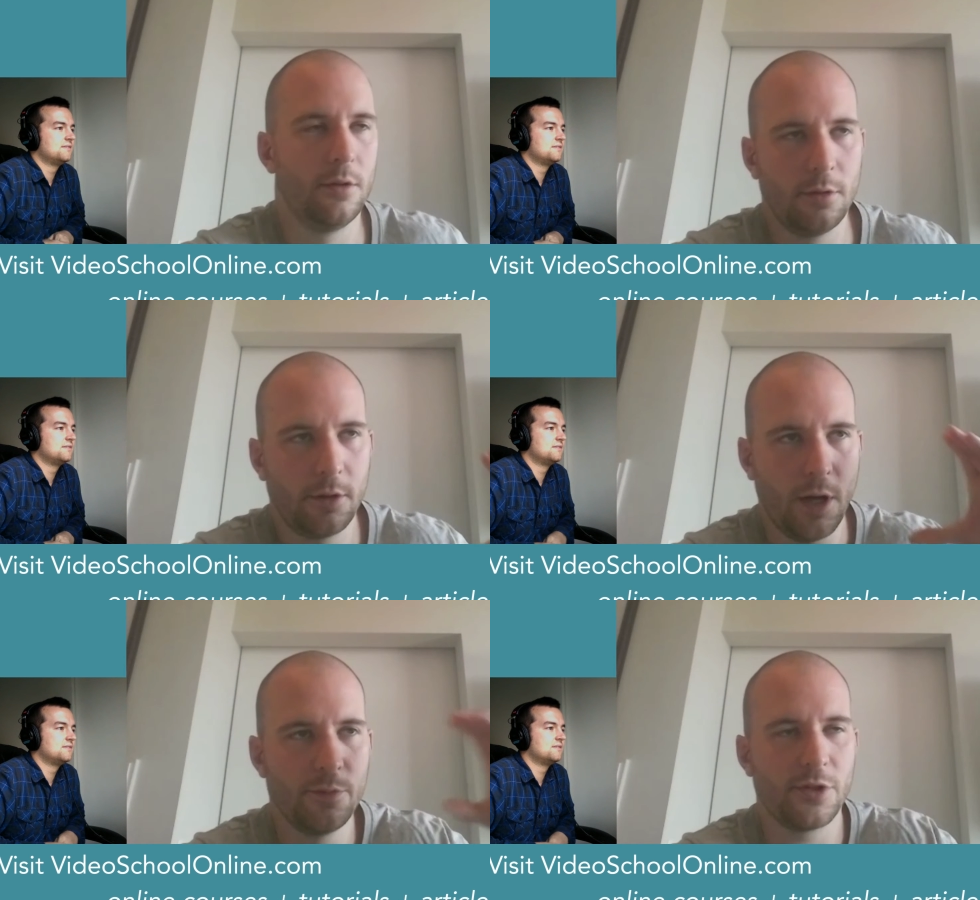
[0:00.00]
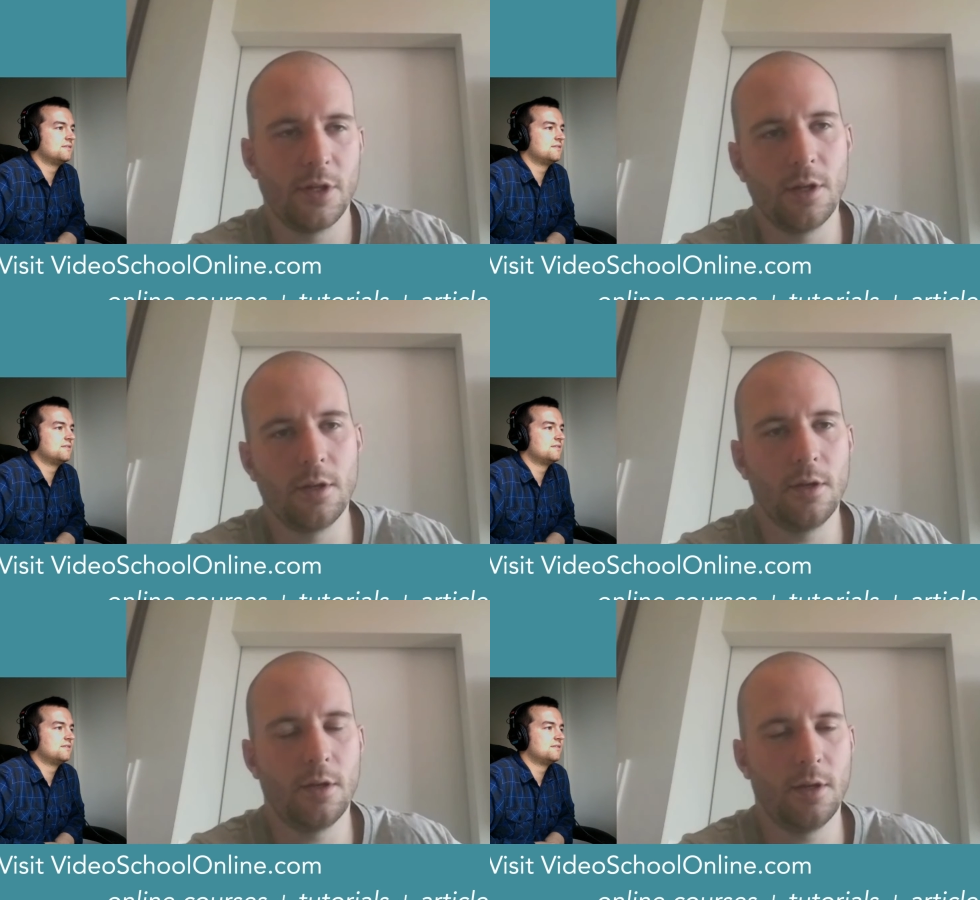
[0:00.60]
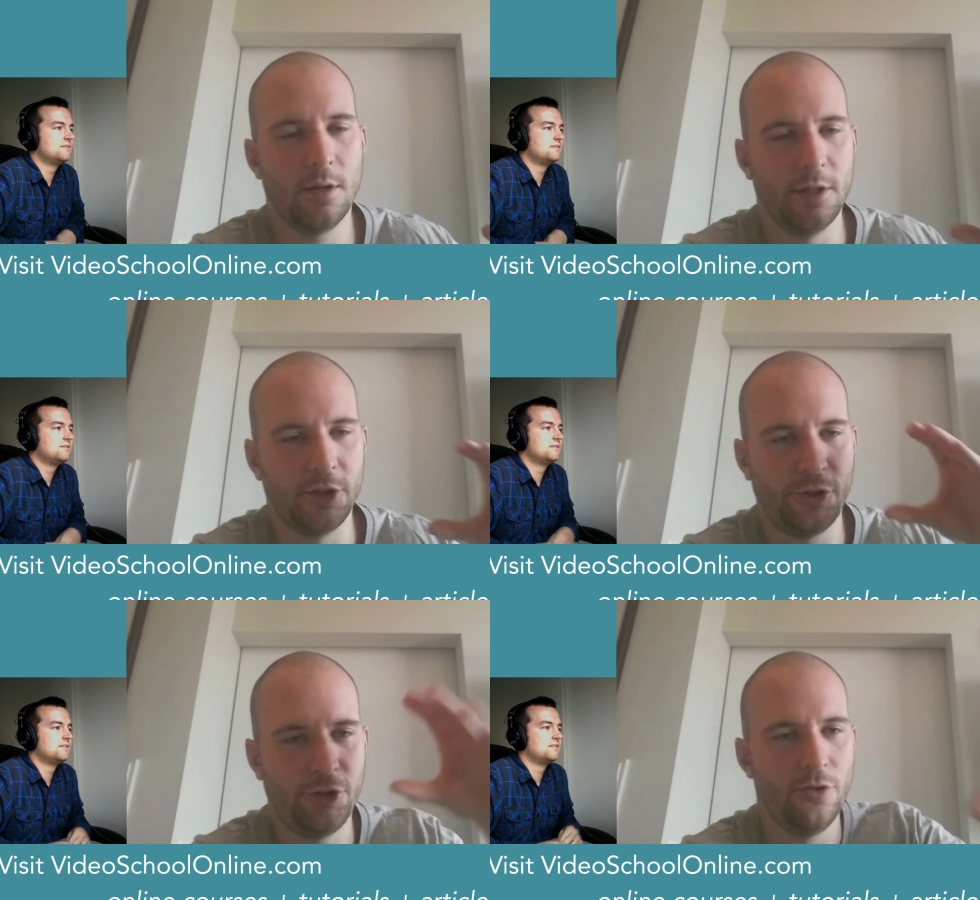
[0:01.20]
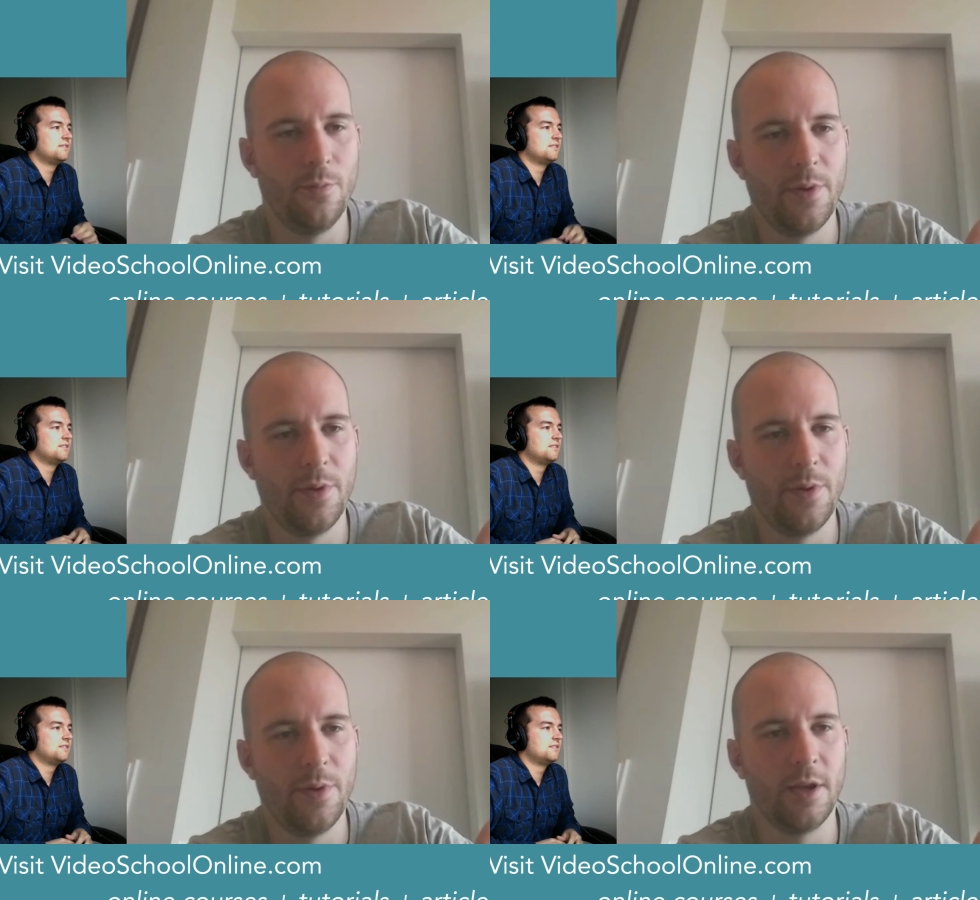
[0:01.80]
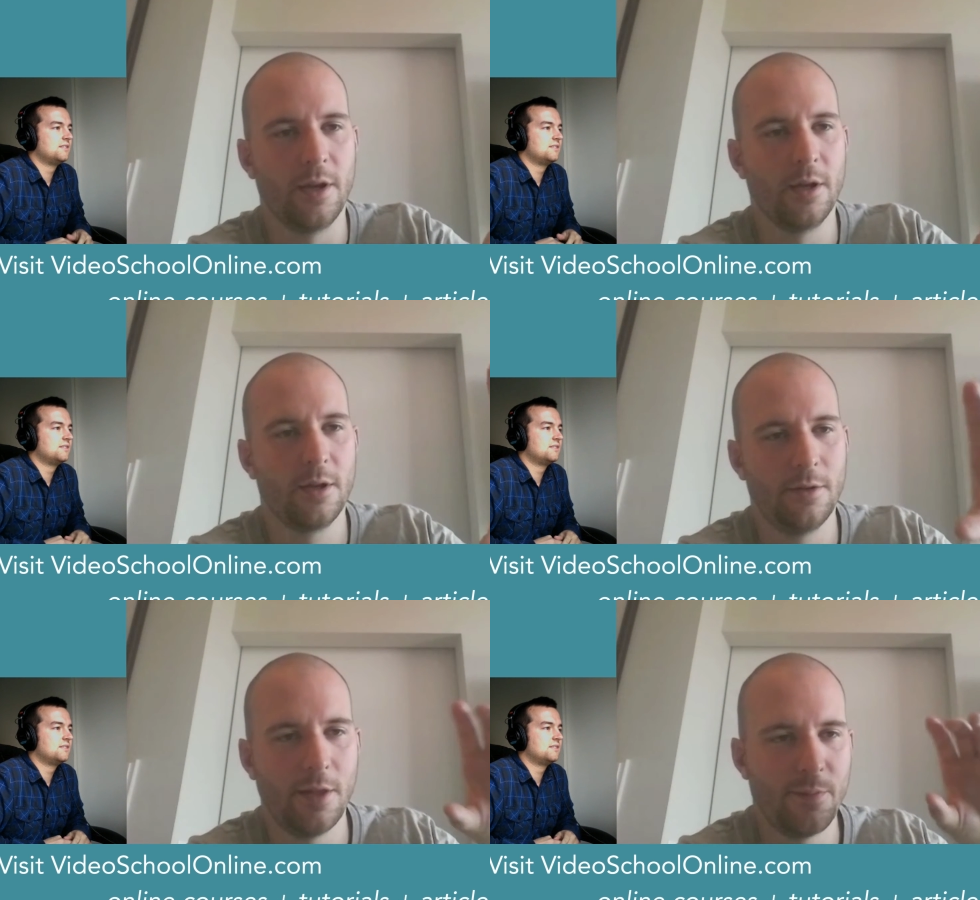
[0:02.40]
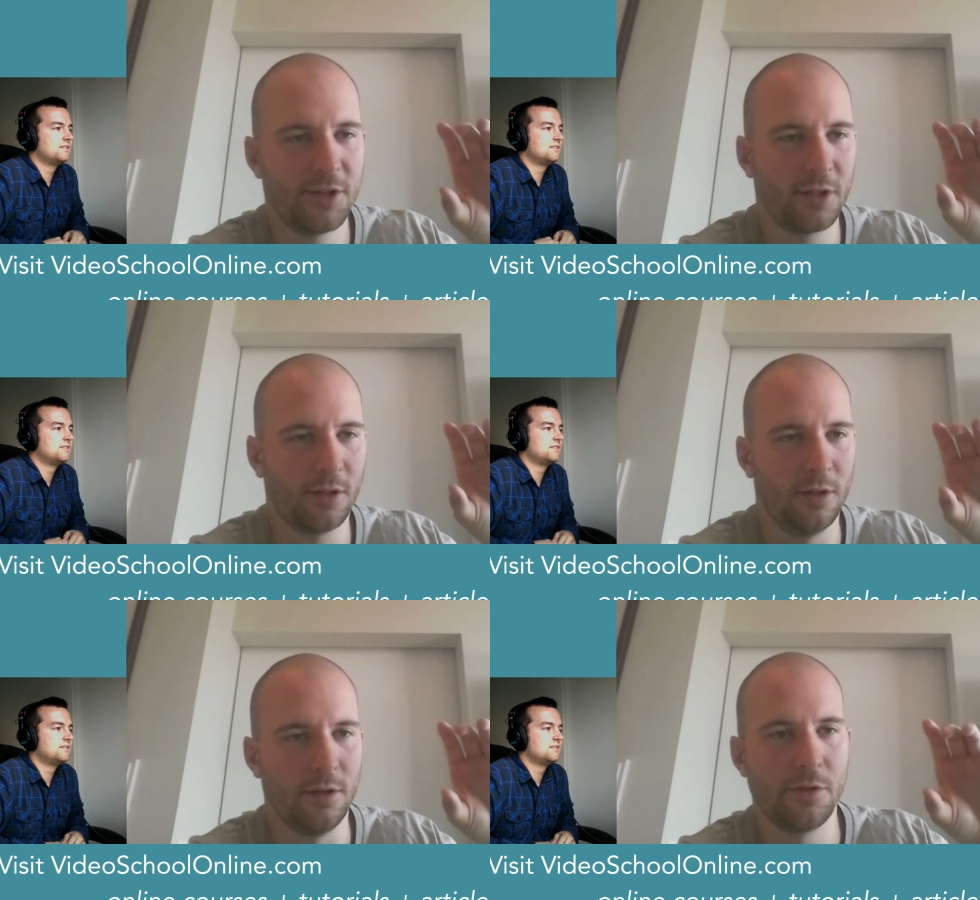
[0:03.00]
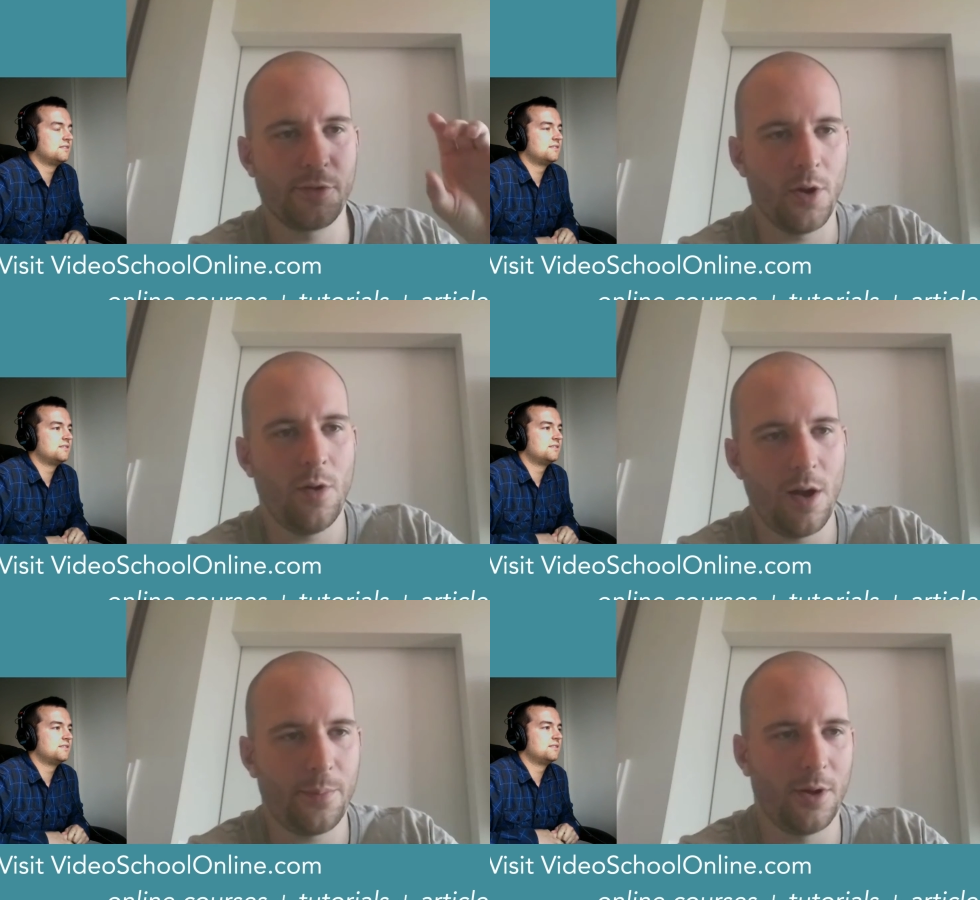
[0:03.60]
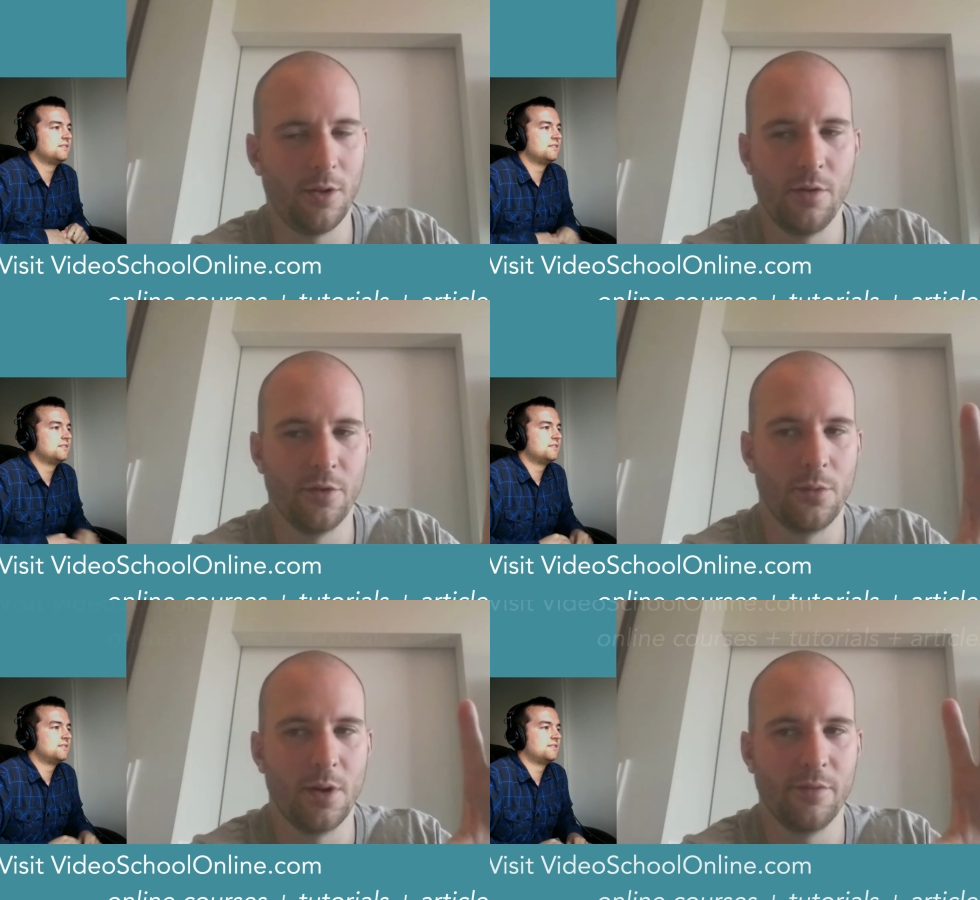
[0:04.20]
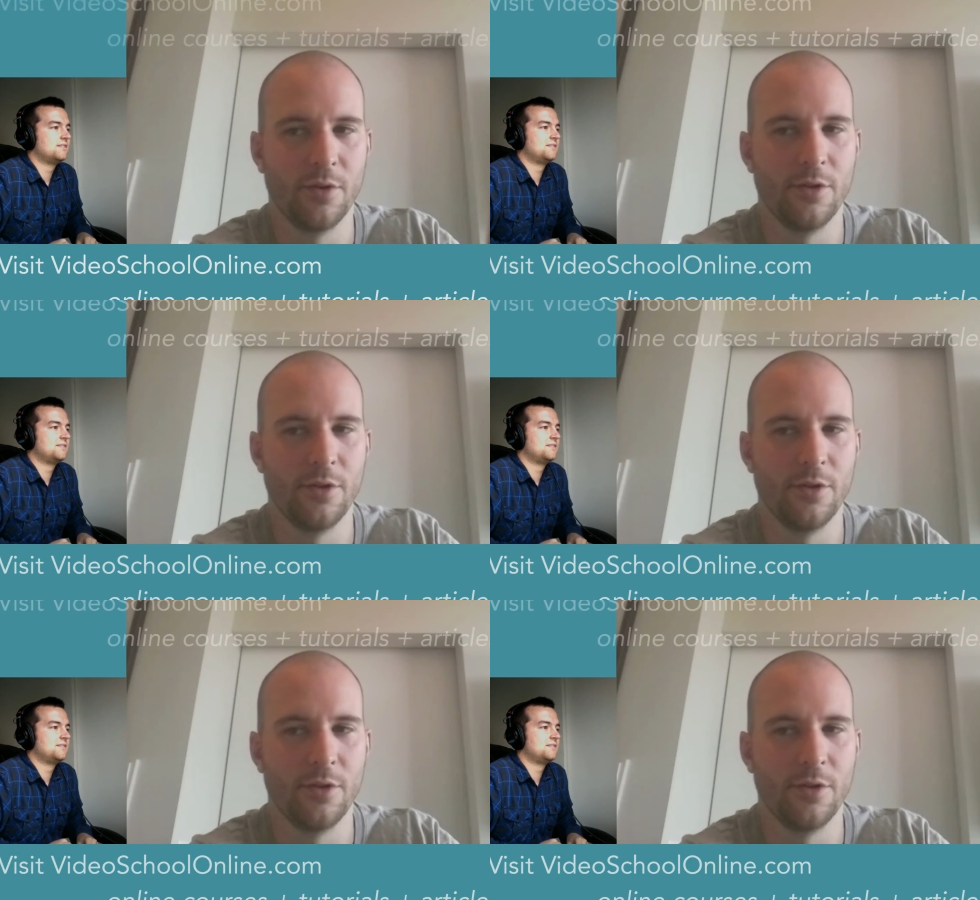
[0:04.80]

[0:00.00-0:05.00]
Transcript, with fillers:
Speaker 1: comes in, they shoot big, they basically throw up all over whatever